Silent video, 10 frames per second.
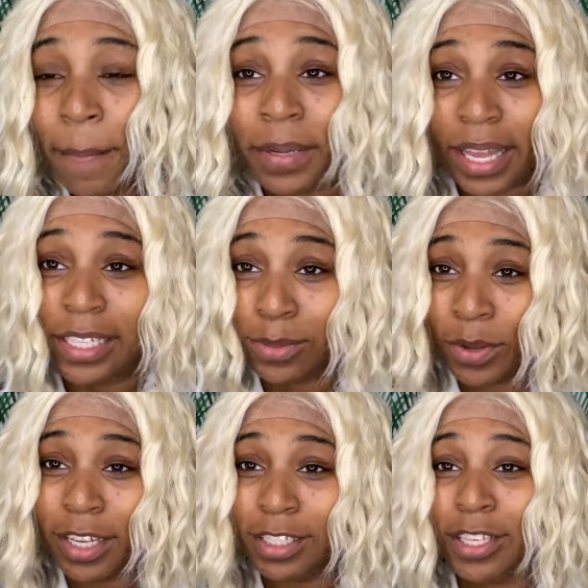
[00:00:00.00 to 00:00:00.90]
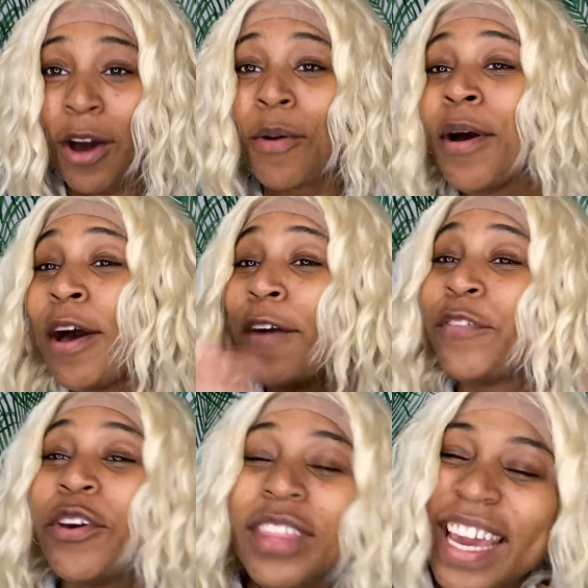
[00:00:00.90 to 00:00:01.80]
place went. So a
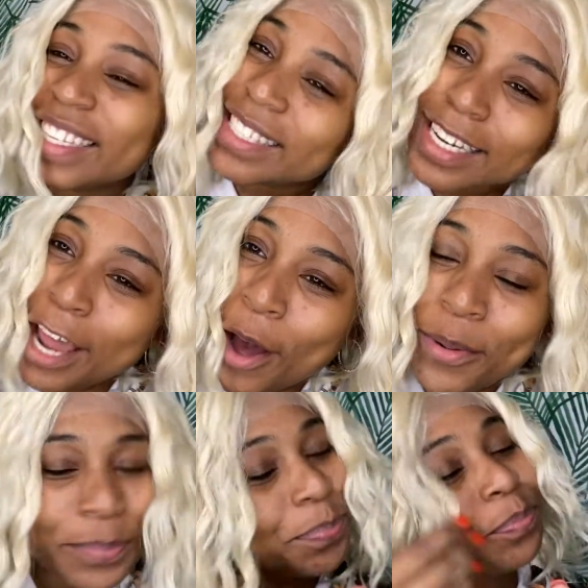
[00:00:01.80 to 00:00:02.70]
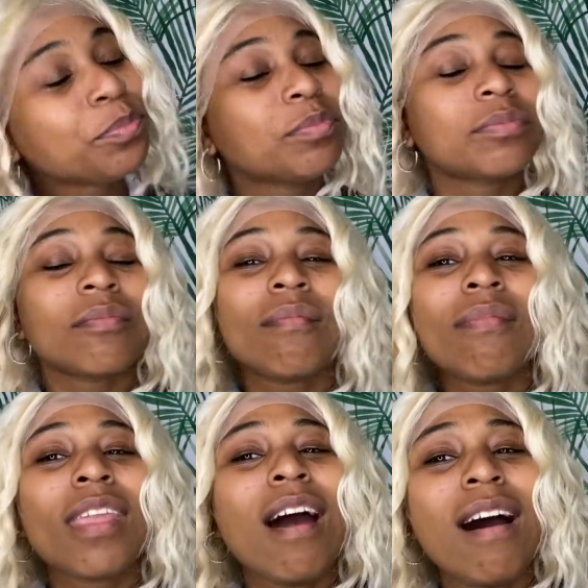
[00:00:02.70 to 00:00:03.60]
few things to know.
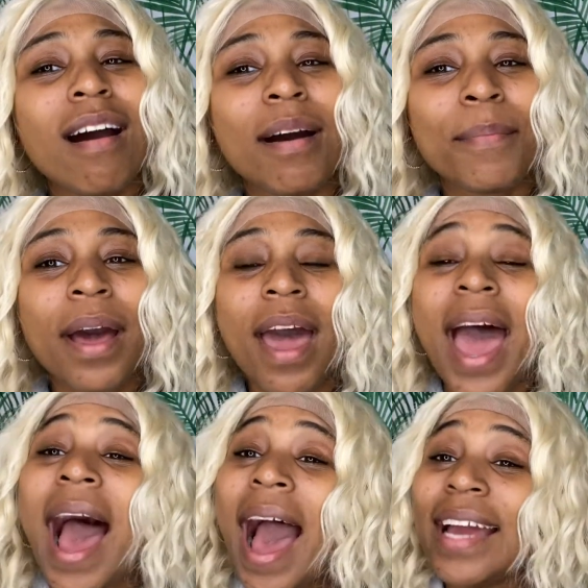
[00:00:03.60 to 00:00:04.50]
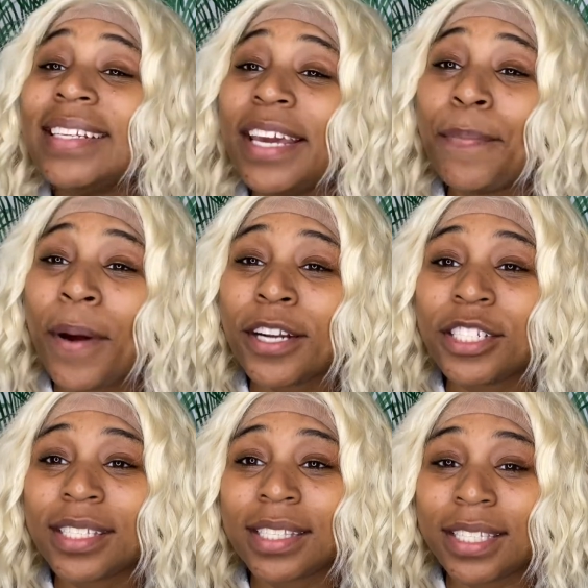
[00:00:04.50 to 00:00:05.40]
Um, I did
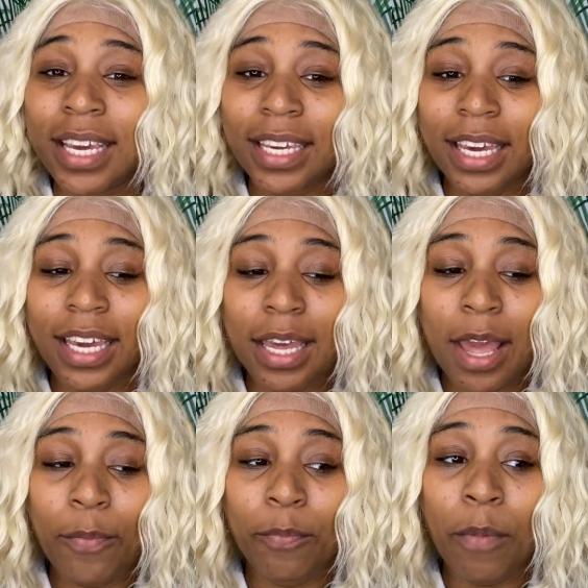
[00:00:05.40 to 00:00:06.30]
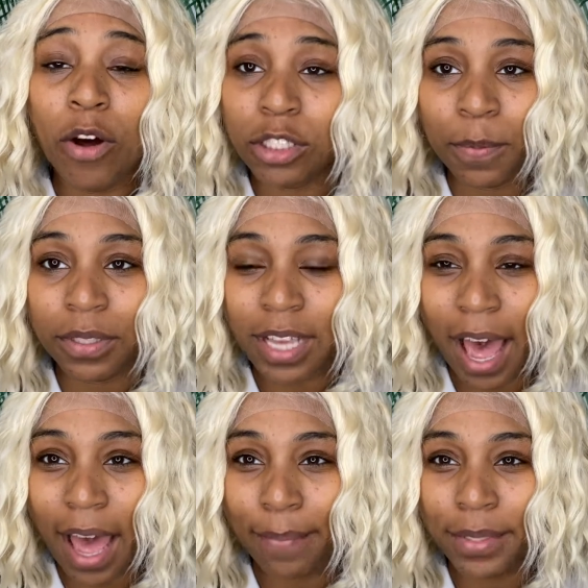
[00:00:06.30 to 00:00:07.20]
purchase a ticket multiple
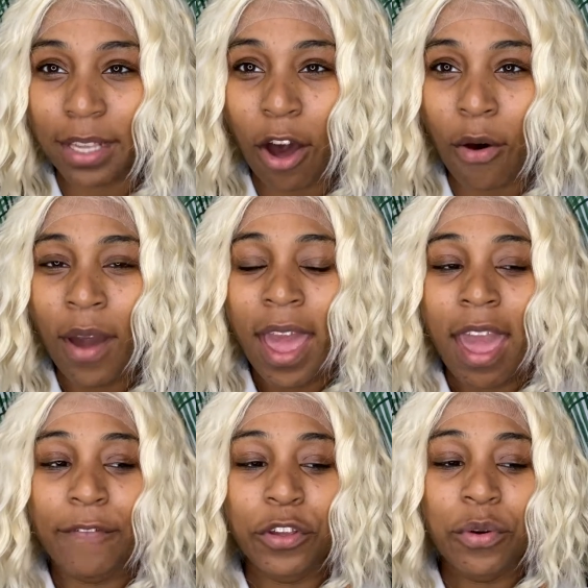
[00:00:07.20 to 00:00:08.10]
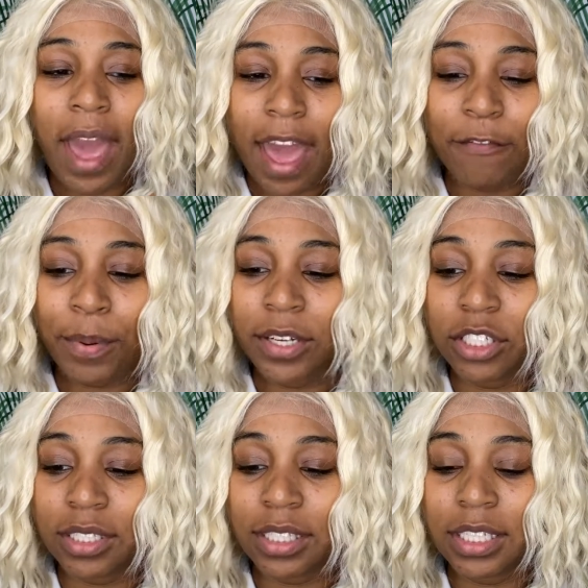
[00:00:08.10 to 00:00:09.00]
times. So if you have
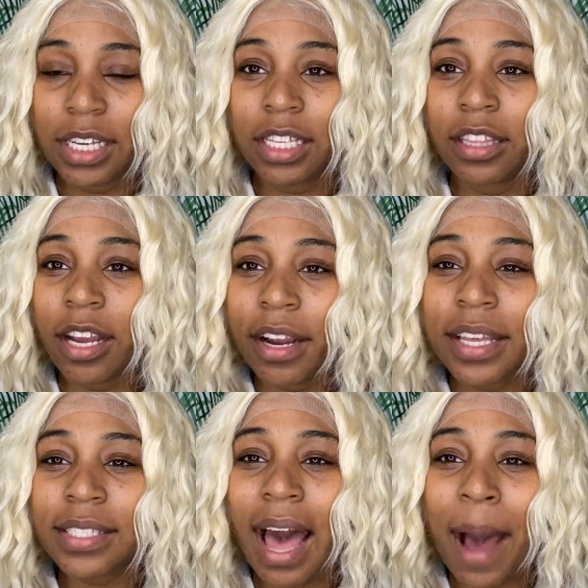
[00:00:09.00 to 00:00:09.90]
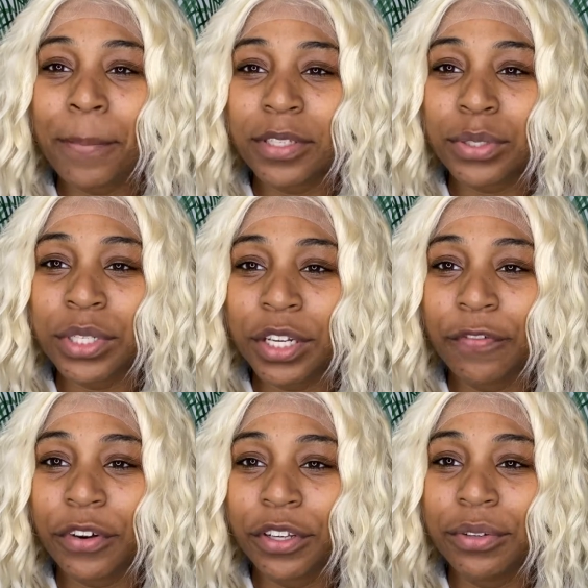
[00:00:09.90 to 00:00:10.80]
purchased a ticket, there is an opportunity
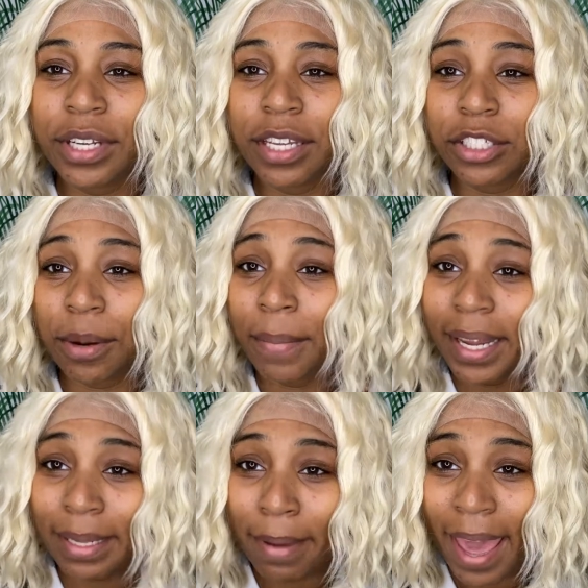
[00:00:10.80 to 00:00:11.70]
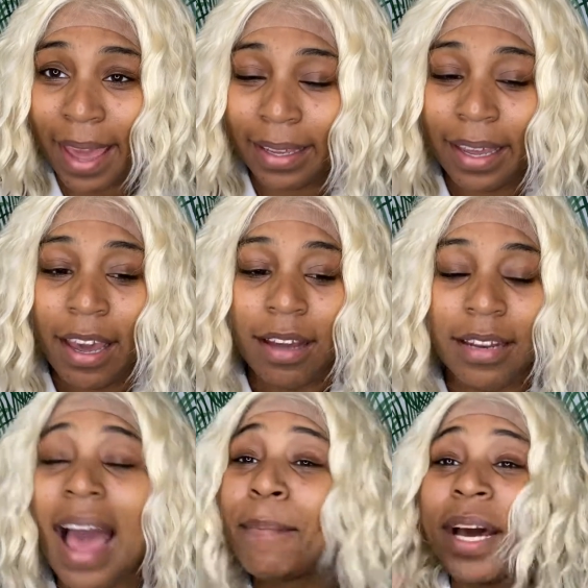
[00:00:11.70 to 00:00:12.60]
for you to get your money back.
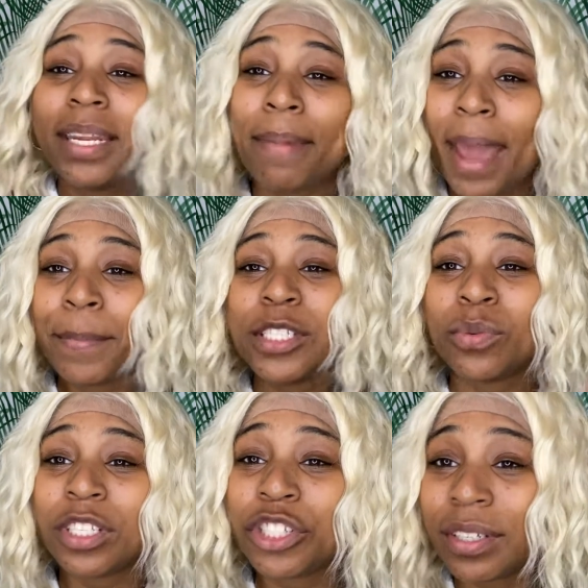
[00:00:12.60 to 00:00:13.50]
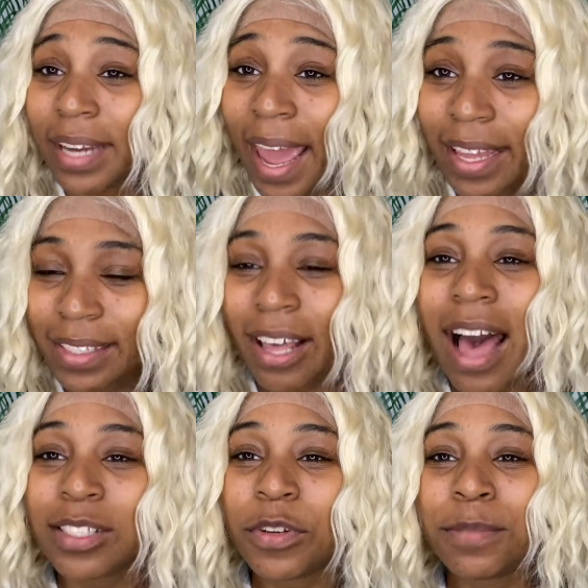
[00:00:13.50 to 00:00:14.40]
Not money back, but switch your date. So
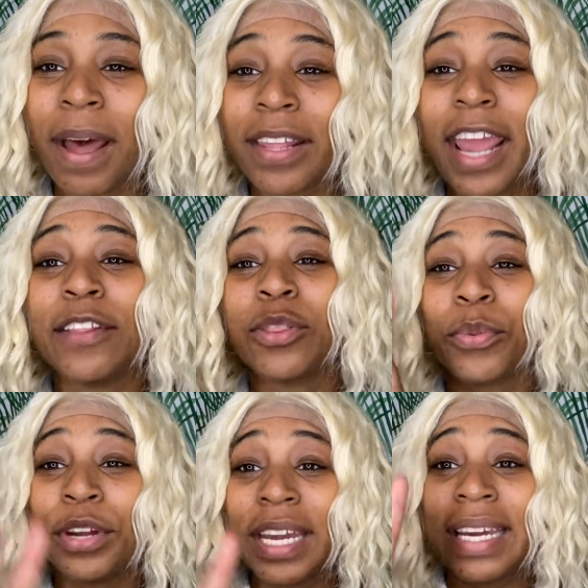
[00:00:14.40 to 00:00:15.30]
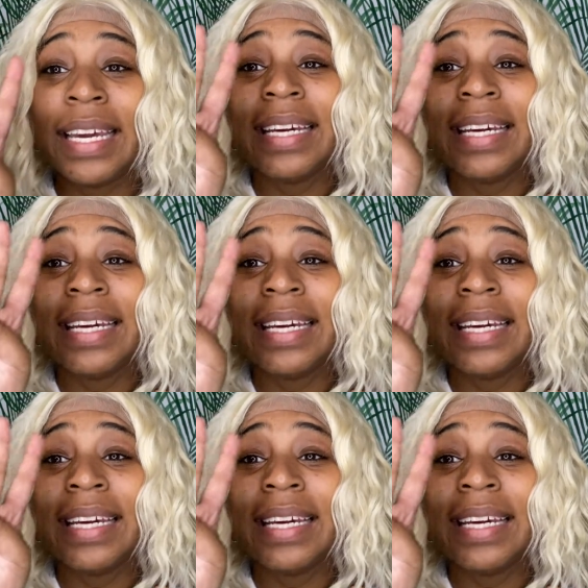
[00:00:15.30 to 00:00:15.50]
I switched my date three